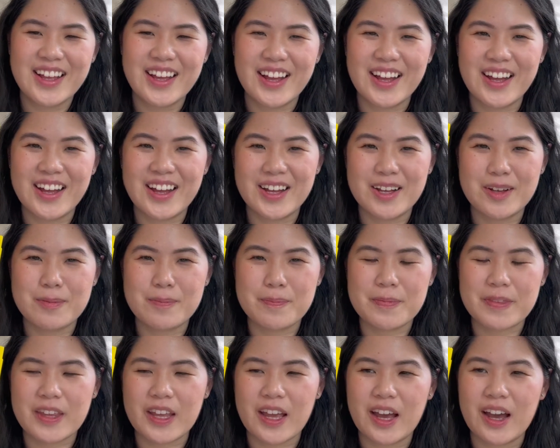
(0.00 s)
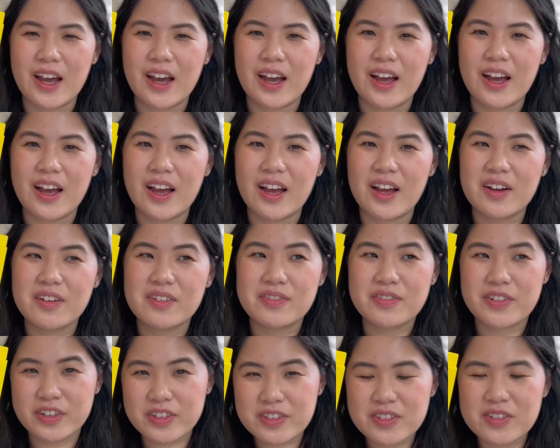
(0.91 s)
Um,
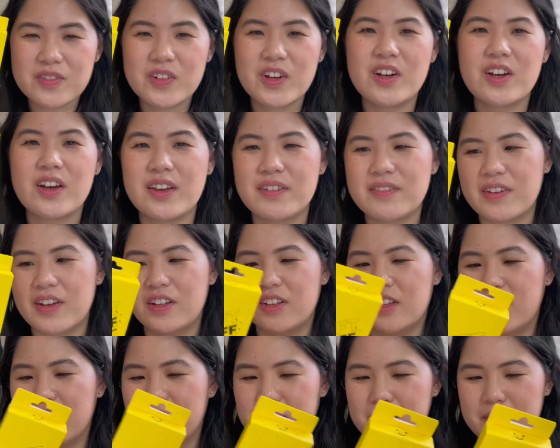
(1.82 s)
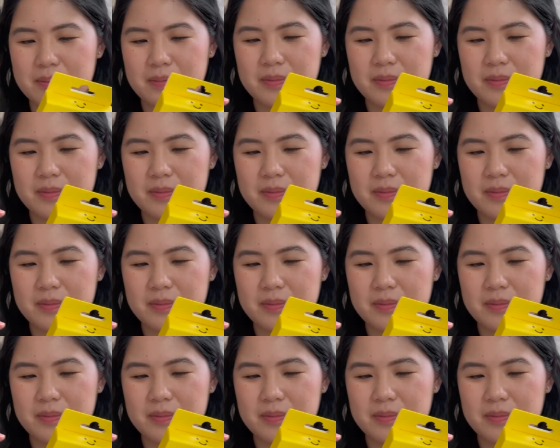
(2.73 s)
first of all, I felt like